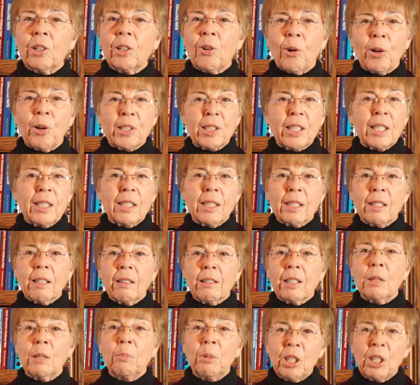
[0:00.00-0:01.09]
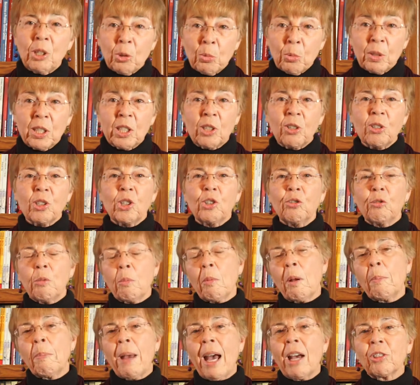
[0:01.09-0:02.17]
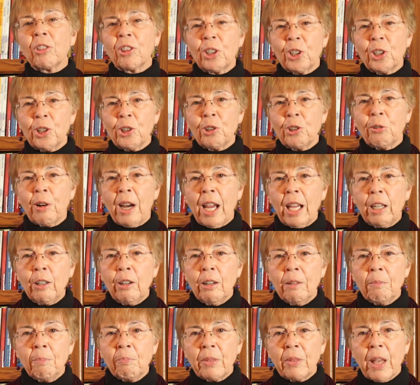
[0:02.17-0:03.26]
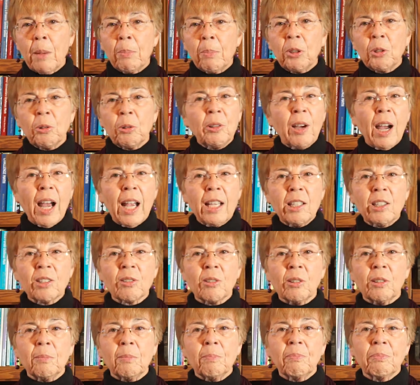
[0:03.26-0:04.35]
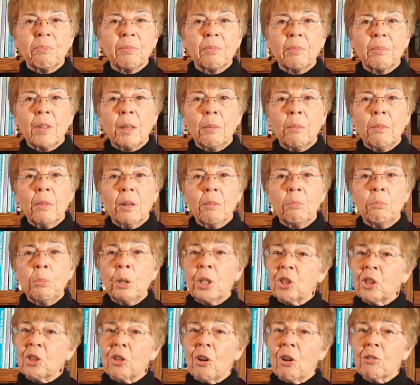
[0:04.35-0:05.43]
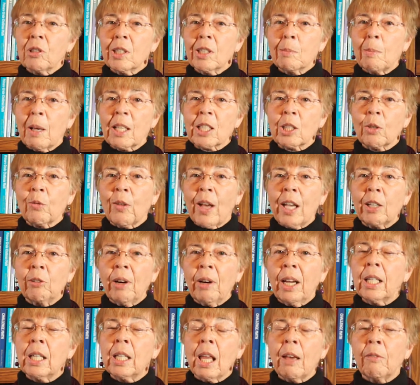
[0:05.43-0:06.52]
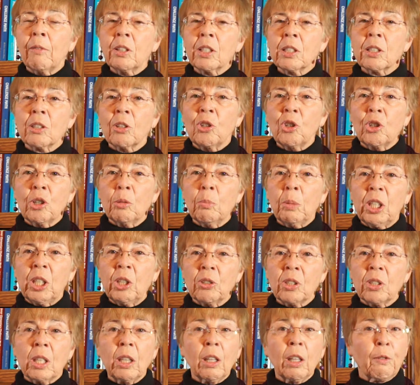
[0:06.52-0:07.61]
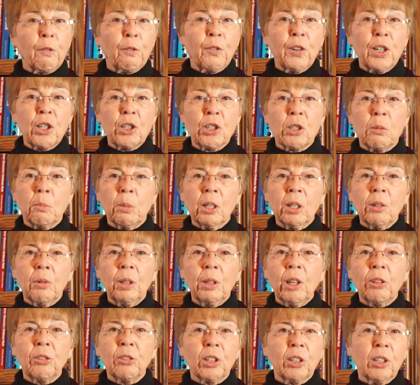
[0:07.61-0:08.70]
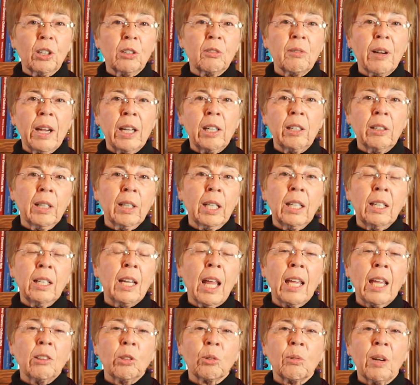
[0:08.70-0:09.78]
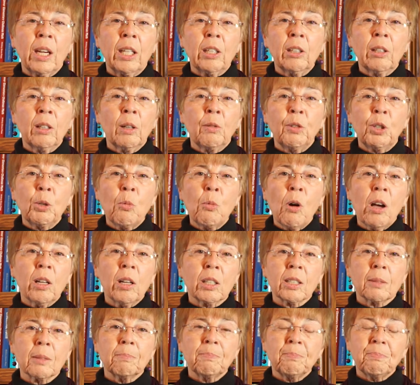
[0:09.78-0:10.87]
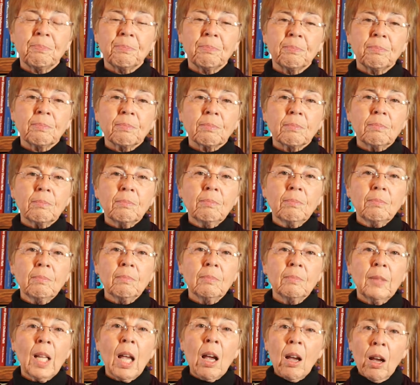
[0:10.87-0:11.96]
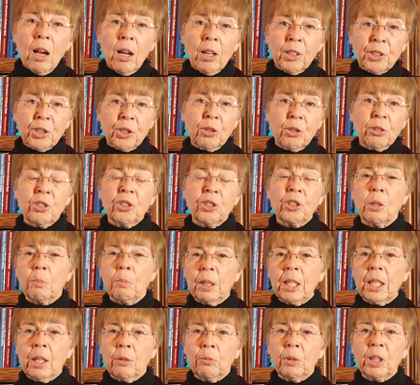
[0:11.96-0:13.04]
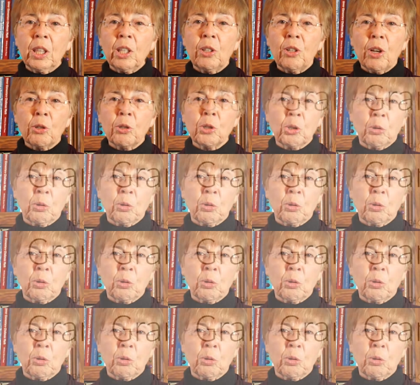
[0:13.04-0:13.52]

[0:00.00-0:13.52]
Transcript: courses can be used with students from about 3rd grade up through high school. Books don't specify grade levels, so you can be using the first book with a 3rd grader and an 8th grader if you want. All students should begin with the Nose